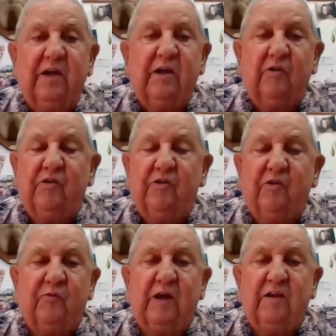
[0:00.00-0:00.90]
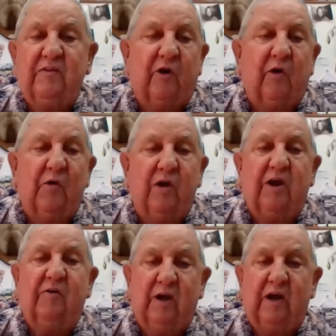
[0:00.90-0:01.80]
you know, you just throw it
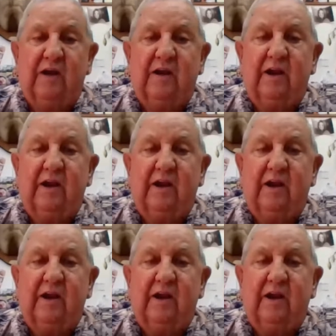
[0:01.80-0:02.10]
in, reel it.